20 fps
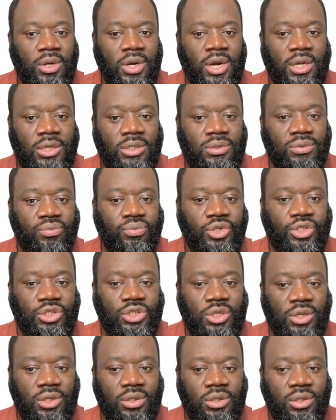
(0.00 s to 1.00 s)
and we
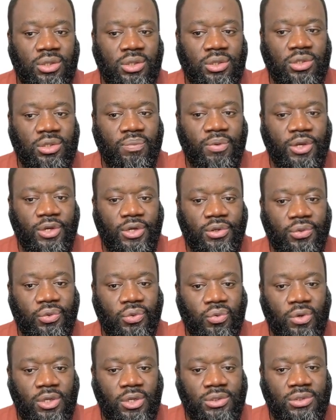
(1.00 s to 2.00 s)
check the remaining
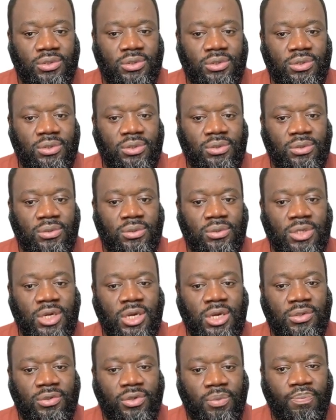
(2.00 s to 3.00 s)
requests
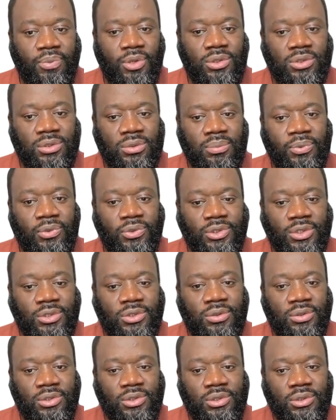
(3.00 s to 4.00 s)
and repeat the
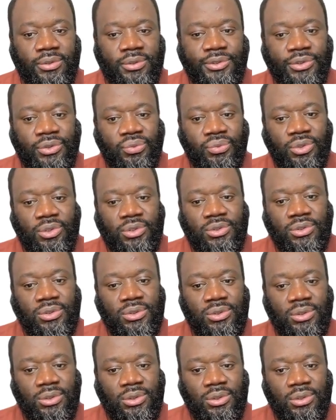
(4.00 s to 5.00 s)
process until the
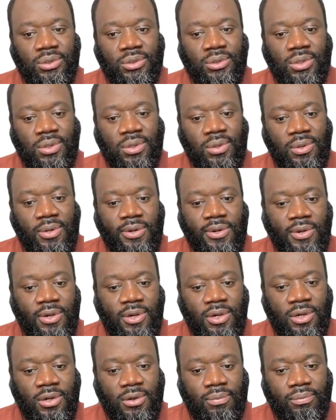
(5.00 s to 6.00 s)
requests
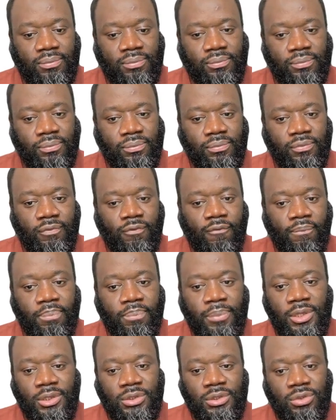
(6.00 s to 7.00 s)
are
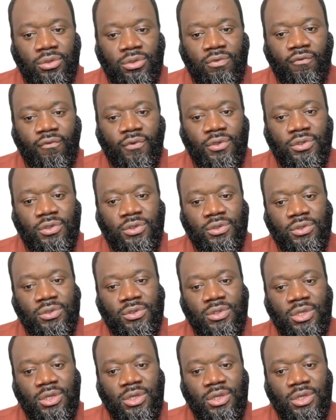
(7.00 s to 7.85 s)
placed on functions.